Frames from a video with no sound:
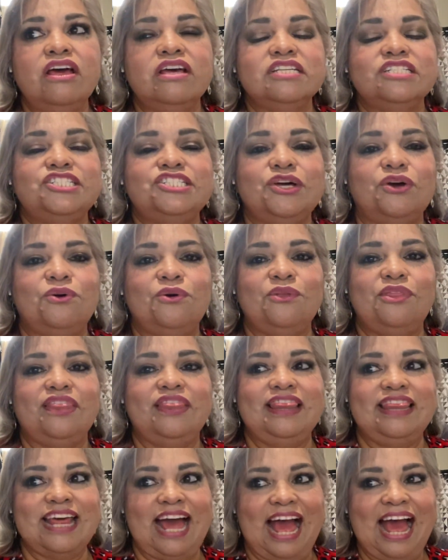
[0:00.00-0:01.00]
so
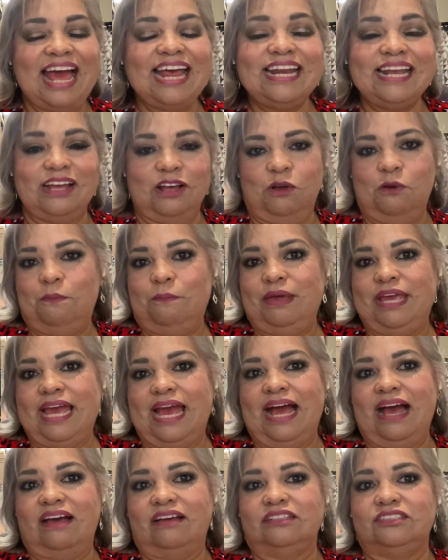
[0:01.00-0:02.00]
that helped me
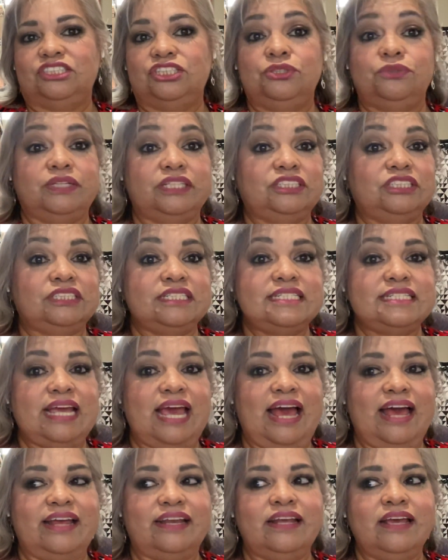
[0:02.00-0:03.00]
out to
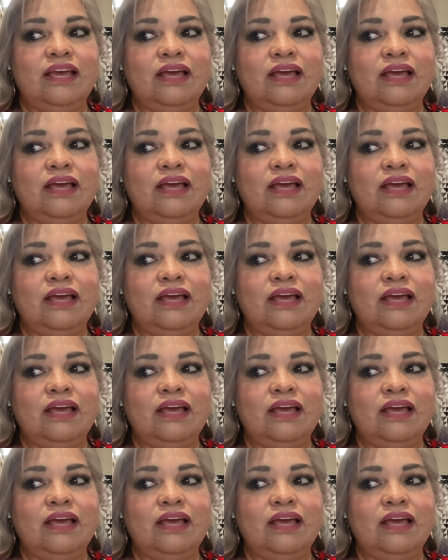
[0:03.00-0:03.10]
understand.